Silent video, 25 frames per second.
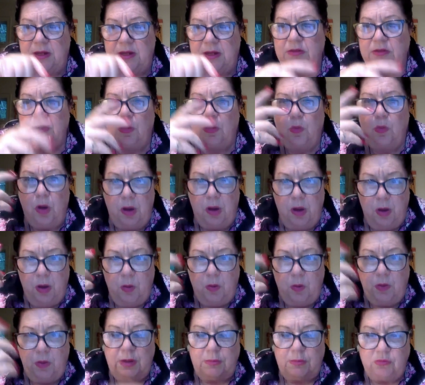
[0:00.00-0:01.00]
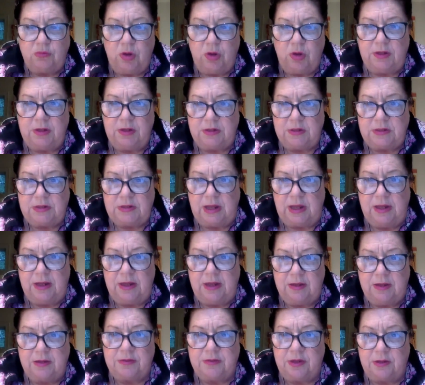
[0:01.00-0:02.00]
So what I'm trying to say
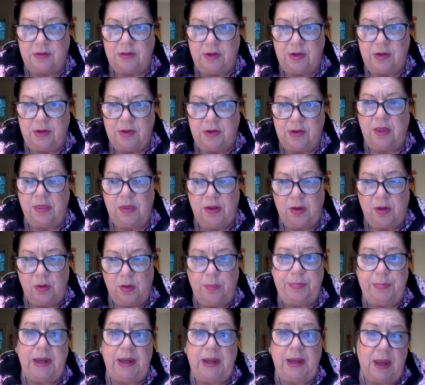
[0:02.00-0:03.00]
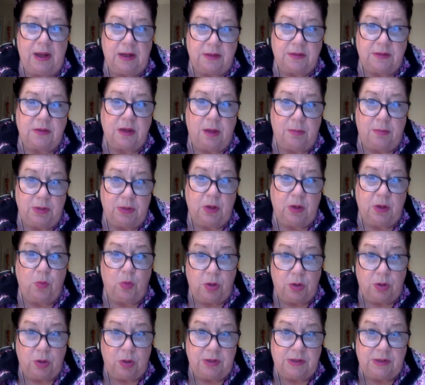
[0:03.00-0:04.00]
here is there will be economic
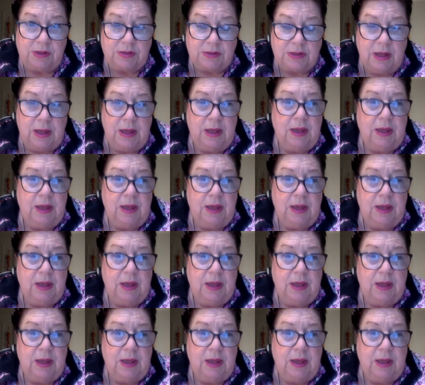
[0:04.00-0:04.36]
worries,